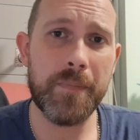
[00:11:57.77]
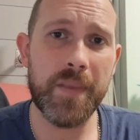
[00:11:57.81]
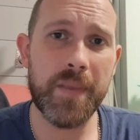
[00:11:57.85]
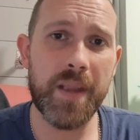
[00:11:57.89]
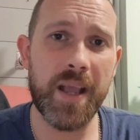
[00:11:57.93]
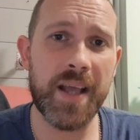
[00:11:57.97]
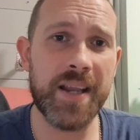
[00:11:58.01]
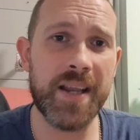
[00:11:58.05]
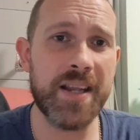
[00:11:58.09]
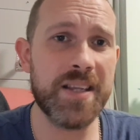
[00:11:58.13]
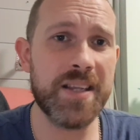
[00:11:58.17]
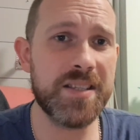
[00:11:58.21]

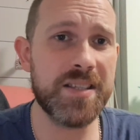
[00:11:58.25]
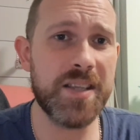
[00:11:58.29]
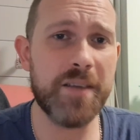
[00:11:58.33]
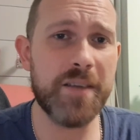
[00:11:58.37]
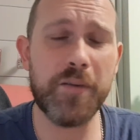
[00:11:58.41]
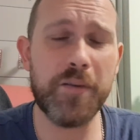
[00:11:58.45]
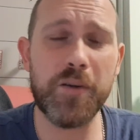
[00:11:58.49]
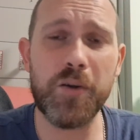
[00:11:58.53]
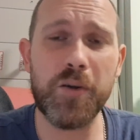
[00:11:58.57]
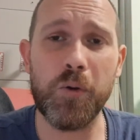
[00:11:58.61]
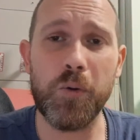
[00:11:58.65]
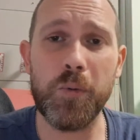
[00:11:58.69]
And it's
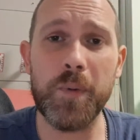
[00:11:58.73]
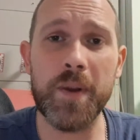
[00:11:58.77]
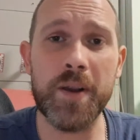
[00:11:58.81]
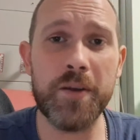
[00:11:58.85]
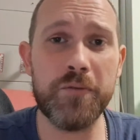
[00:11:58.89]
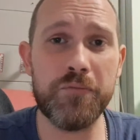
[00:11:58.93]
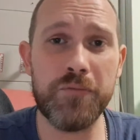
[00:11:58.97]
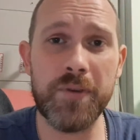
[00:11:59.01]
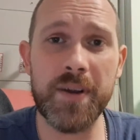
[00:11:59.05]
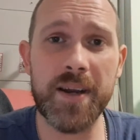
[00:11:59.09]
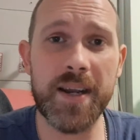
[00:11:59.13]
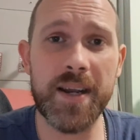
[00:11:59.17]
difficult, it
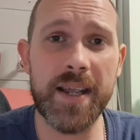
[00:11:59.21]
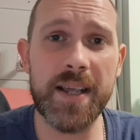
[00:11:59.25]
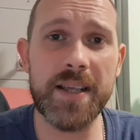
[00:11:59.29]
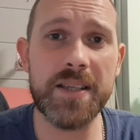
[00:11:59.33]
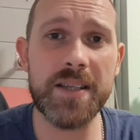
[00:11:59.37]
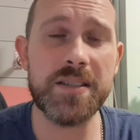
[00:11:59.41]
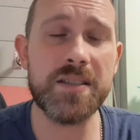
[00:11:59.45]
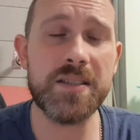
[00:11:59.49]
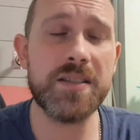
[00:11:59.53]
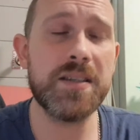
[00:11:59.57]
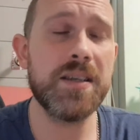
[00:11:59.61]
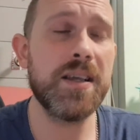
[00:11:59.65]
really
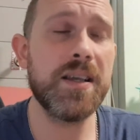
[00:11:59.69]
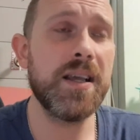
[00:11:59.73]
is.